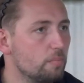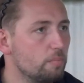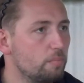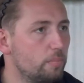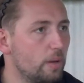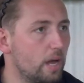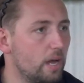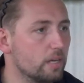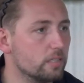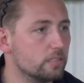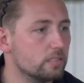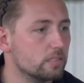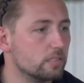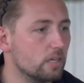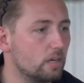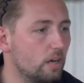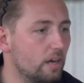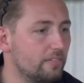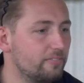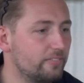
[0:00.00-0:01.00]
But
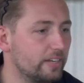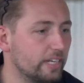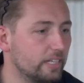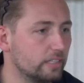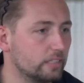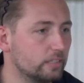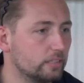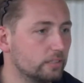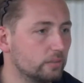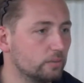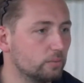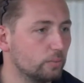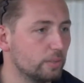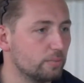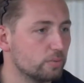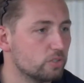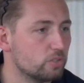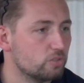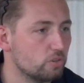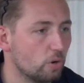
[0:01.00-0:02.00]
I think we
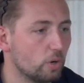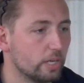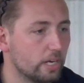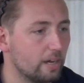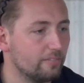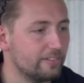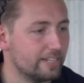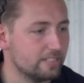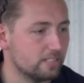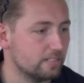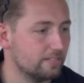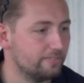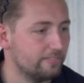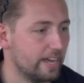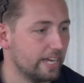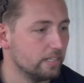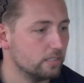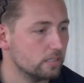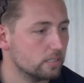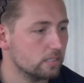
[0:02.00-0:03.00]
were strong enough as a
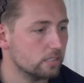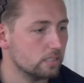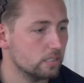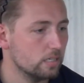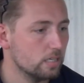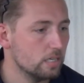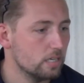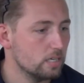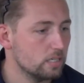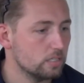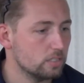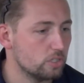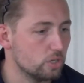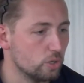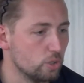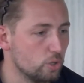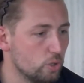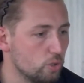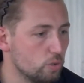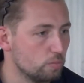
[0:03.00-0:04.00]
defence
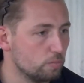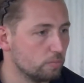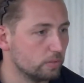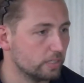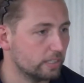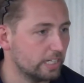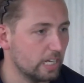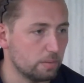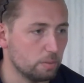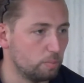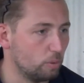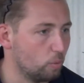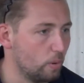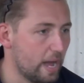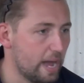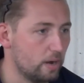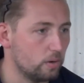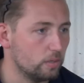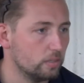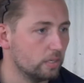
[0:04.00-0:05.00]
to keep the ball
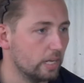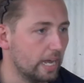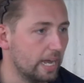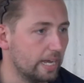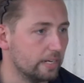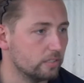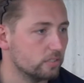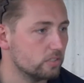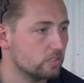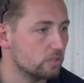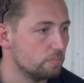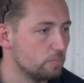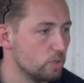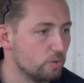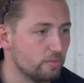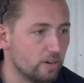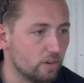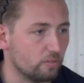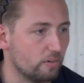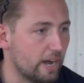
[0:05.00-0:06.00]
out and to
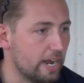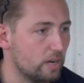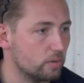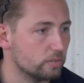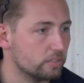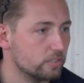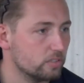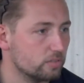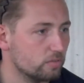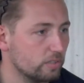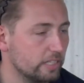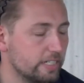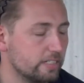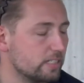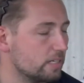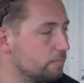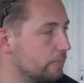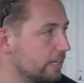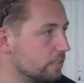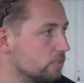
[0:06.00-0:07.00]
move it around and to
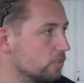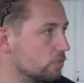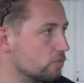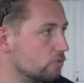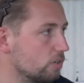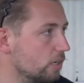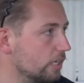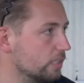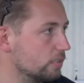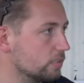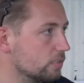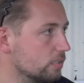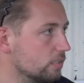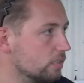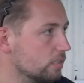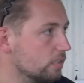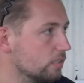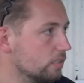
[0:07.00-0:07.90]
release it back to the strikers.